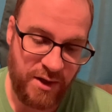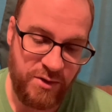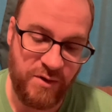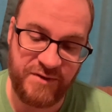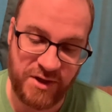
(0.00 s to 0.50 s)

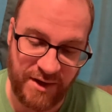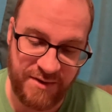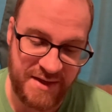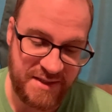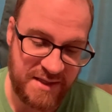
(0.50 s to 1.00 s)
You have
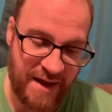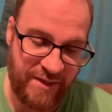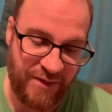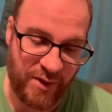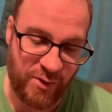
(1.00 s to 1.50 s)
declared this day
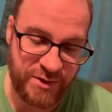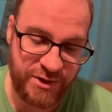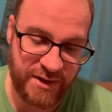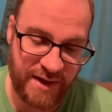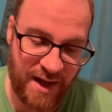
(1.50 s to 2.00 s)
that the Lord
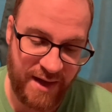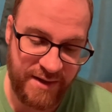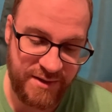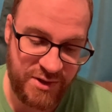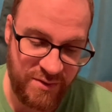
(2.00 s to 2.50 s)
your God,
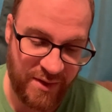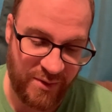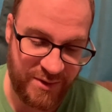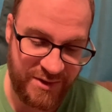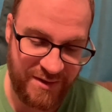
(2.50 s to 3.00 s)
to the
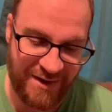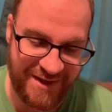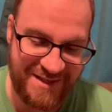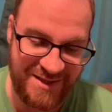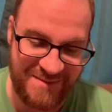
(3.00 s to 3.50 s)
Lord, or
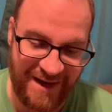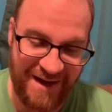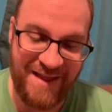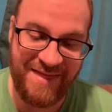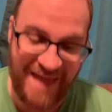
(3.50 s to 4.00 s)
excuse me,
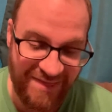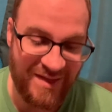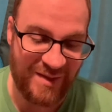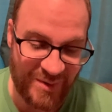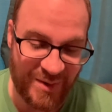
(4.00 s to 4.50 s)
that
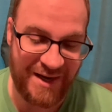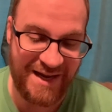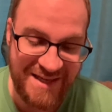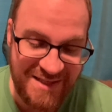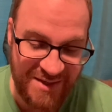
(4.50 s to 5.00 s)
the Lord
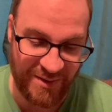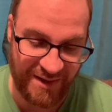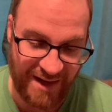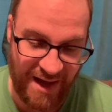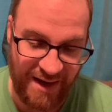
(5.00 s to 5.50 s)
is your
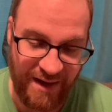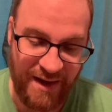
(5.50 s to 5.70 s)
God,